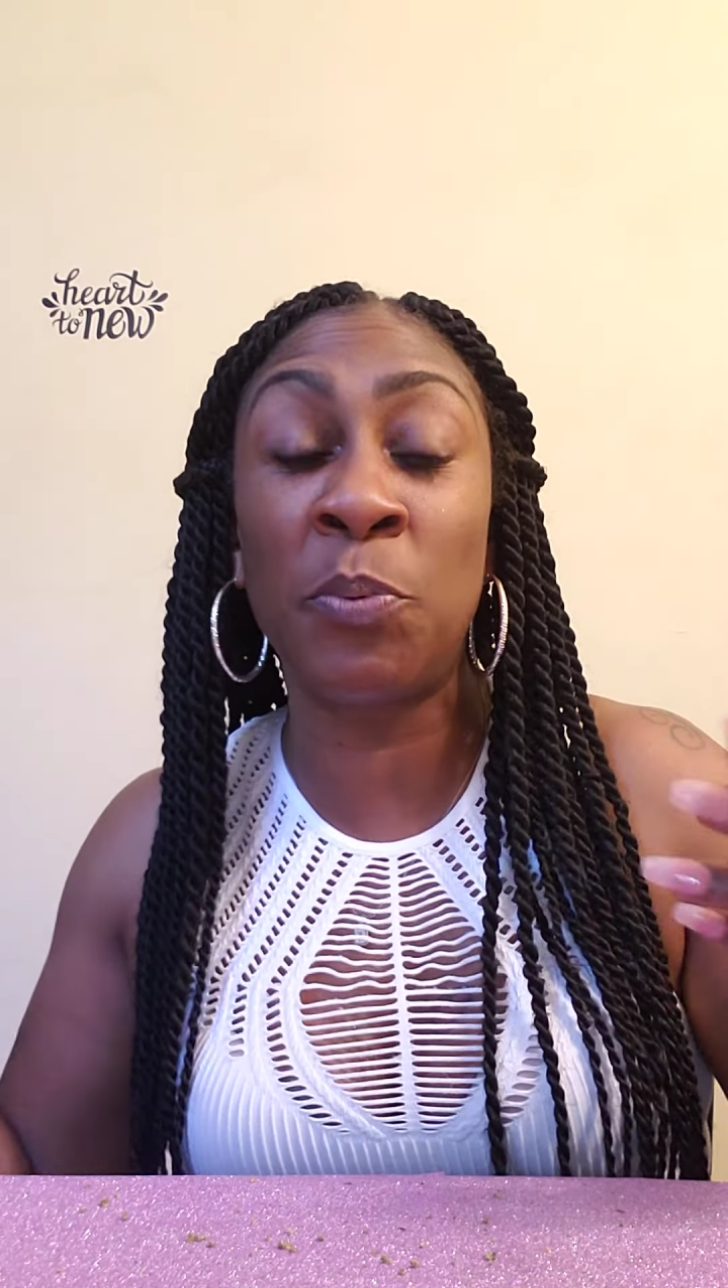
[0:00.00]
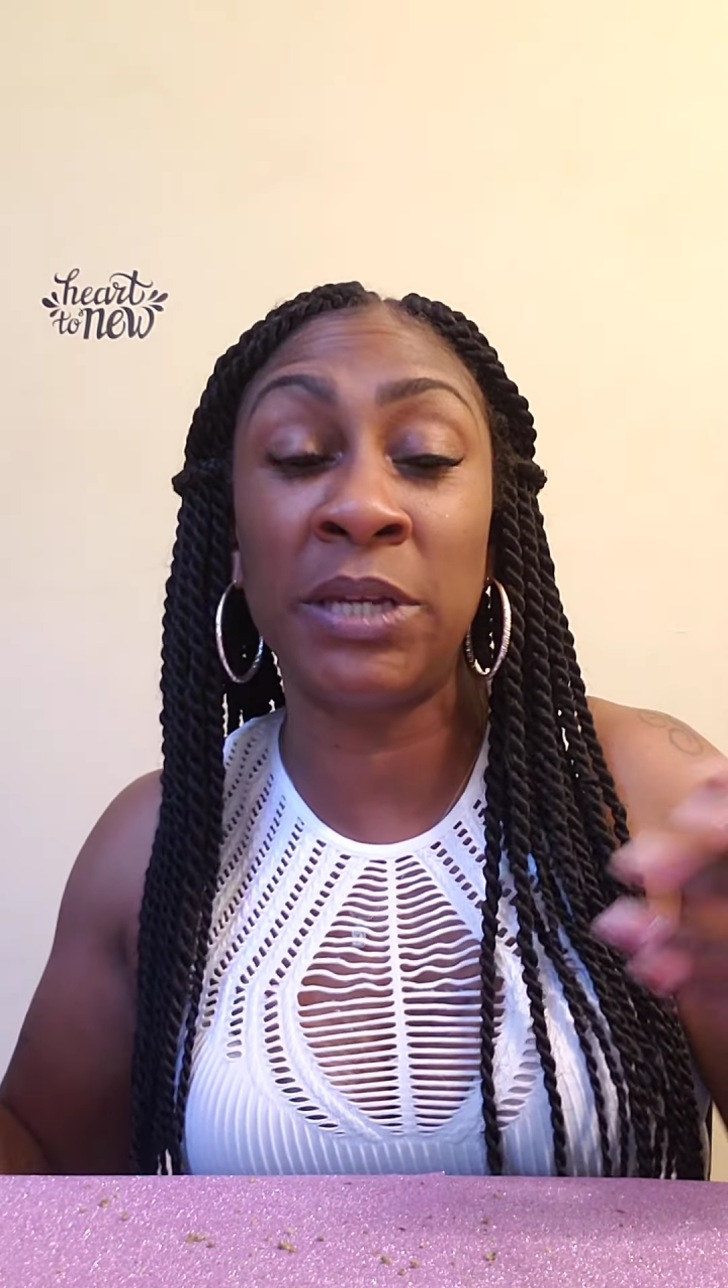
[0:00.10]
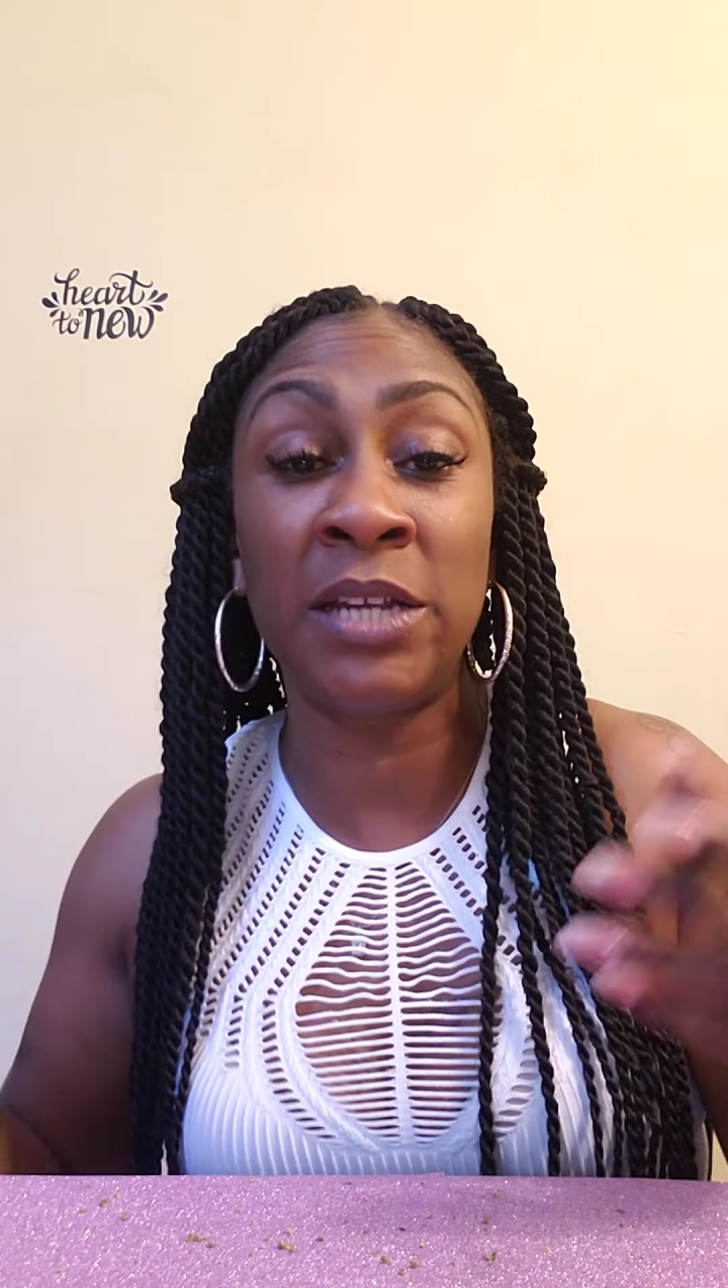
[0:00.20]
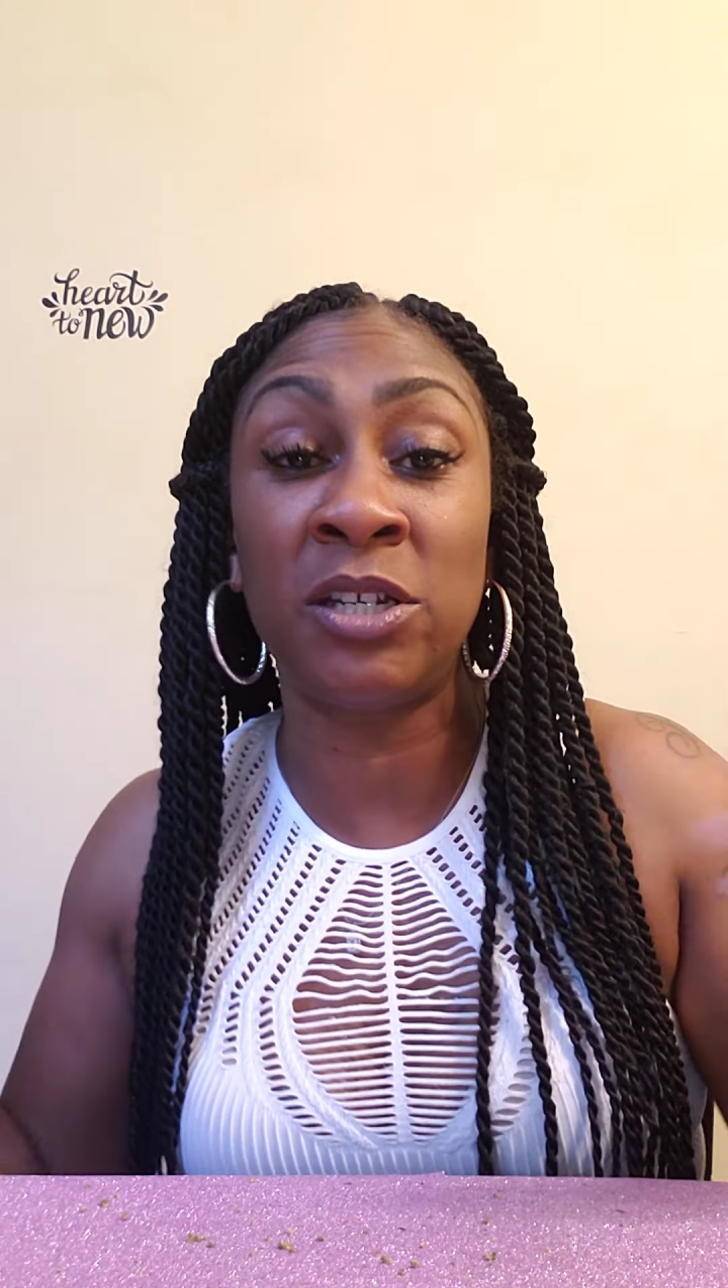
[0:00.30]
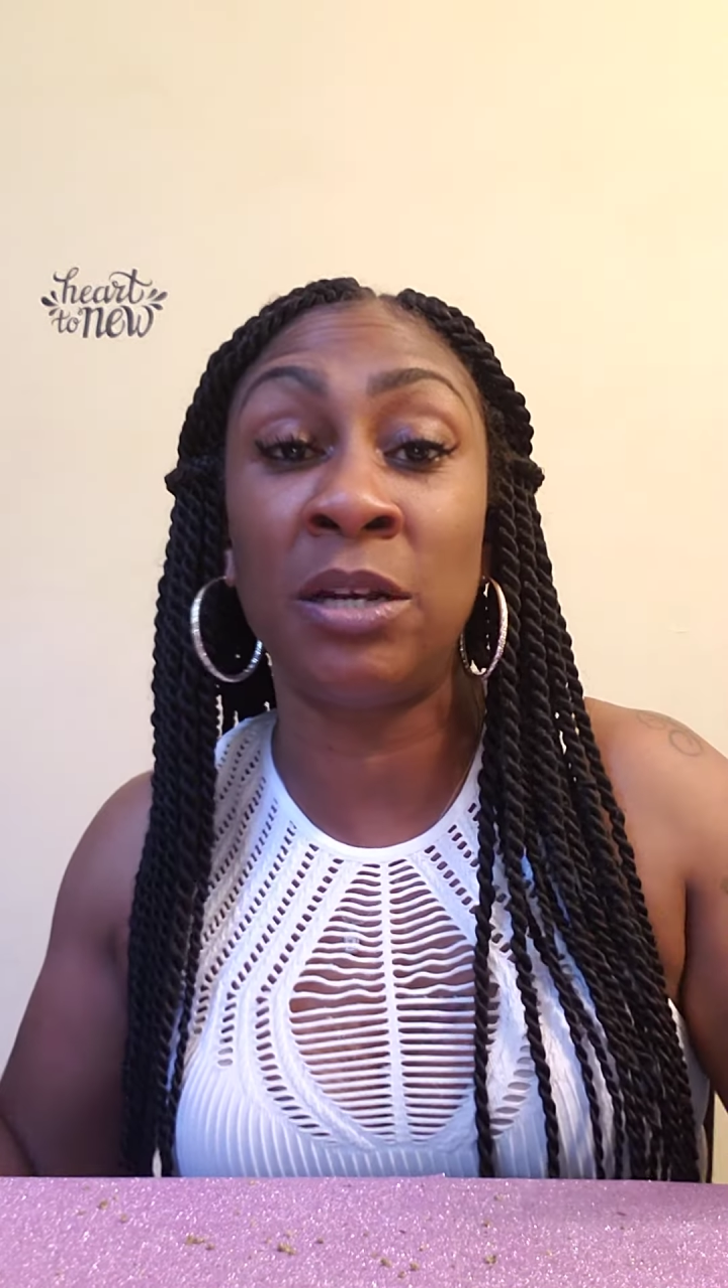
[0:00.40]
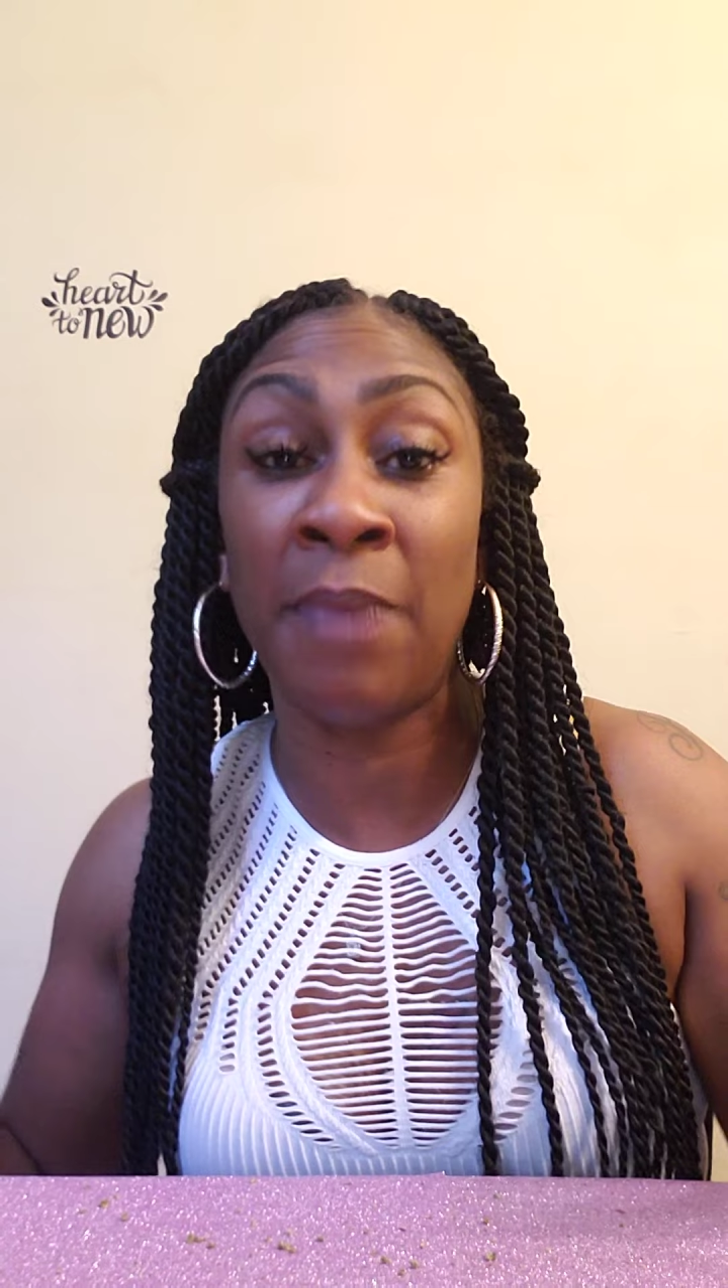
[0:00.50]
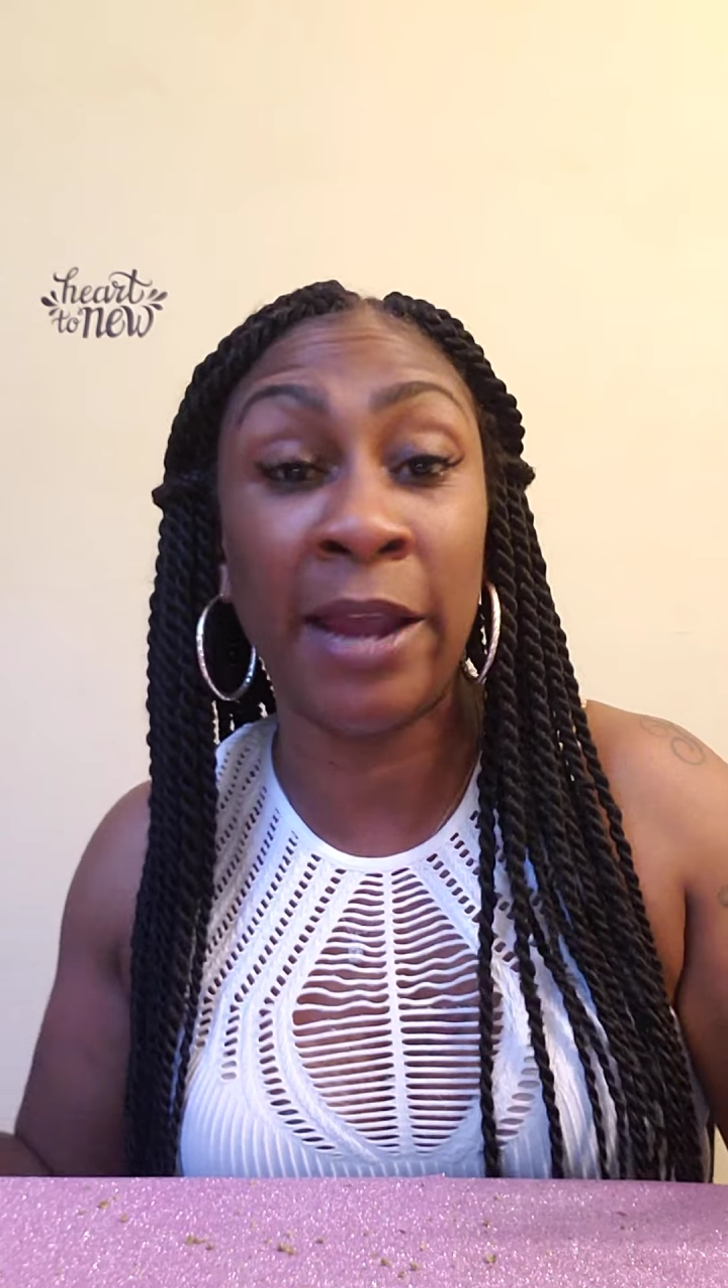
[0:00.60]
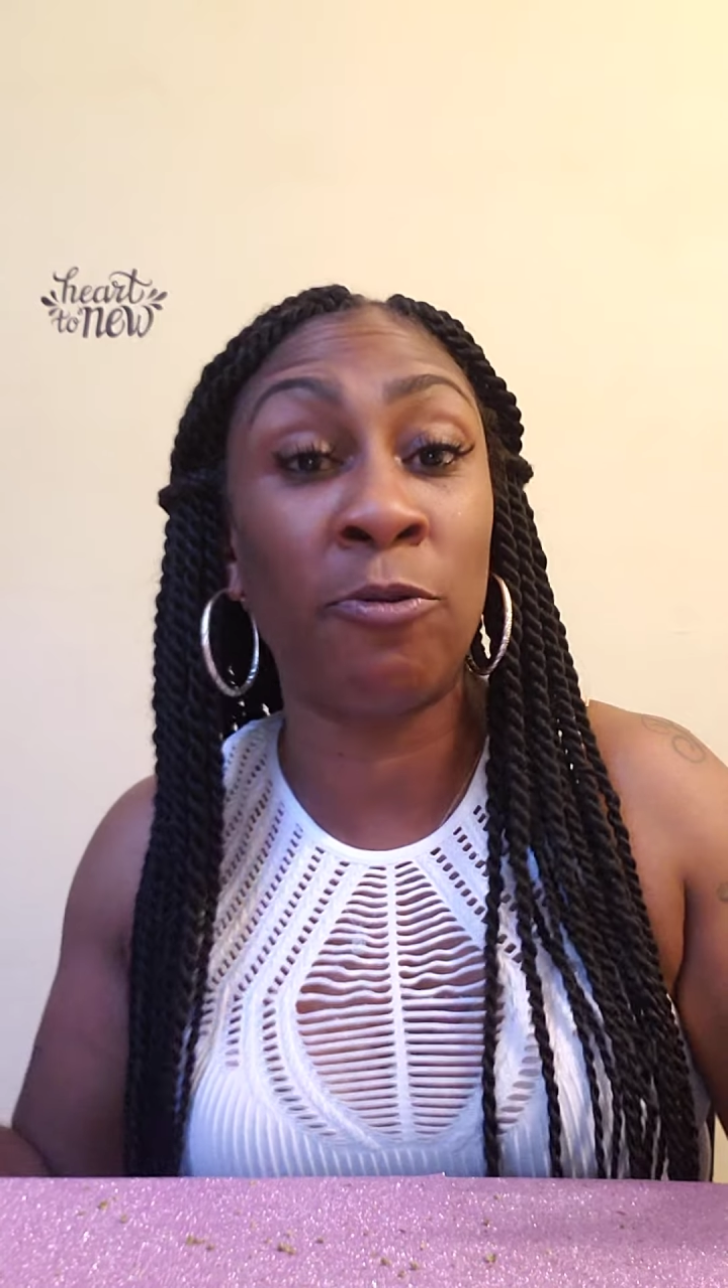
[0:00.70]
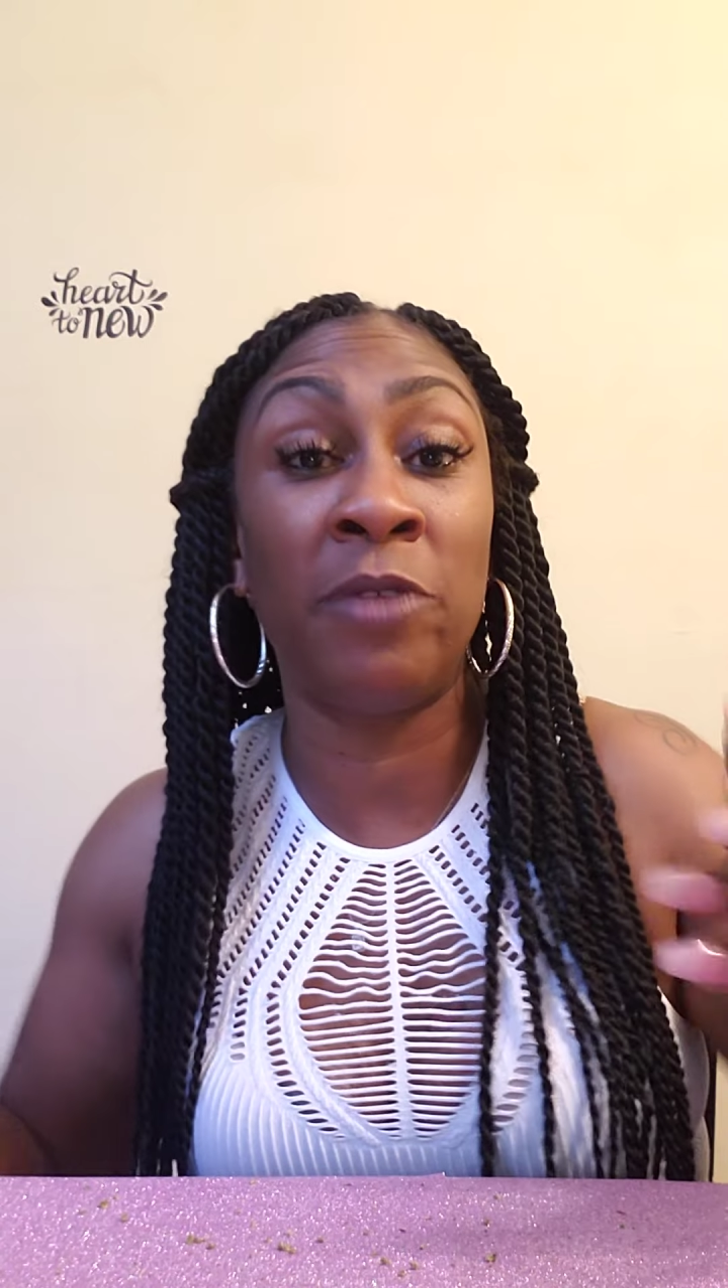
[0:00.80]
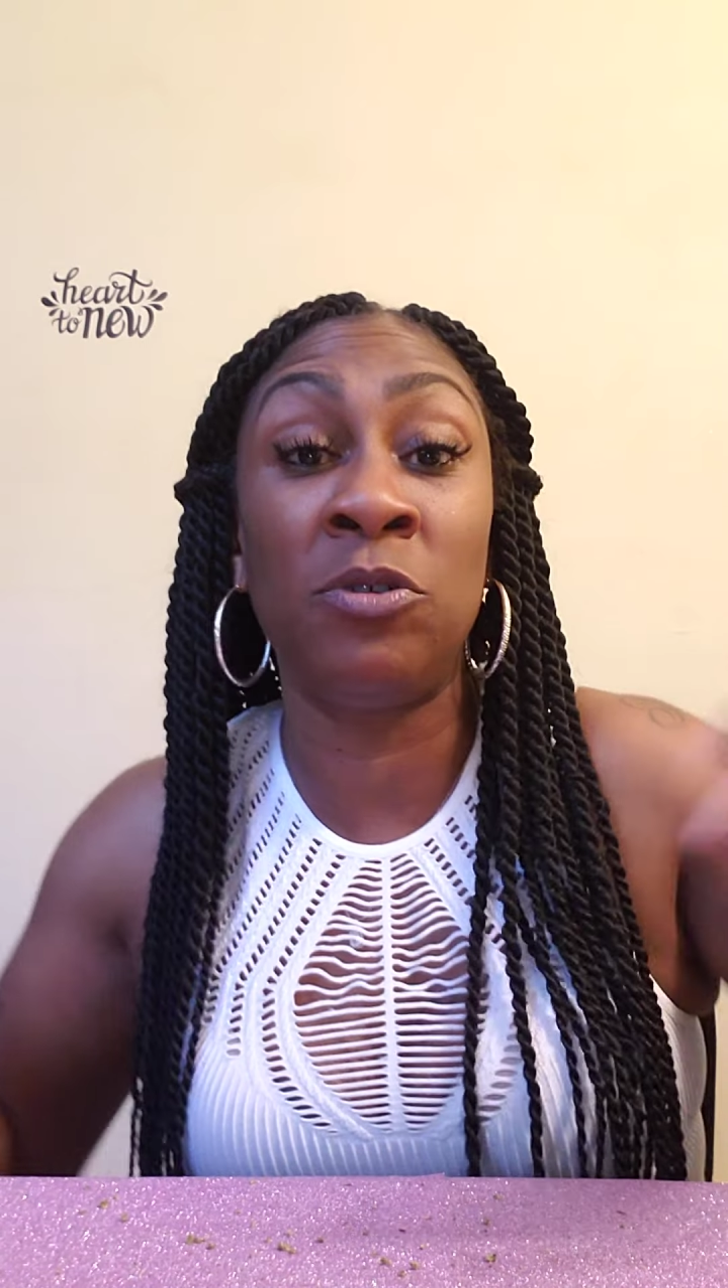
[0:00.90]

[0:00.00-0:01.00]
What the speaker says: put their shit in the microwave.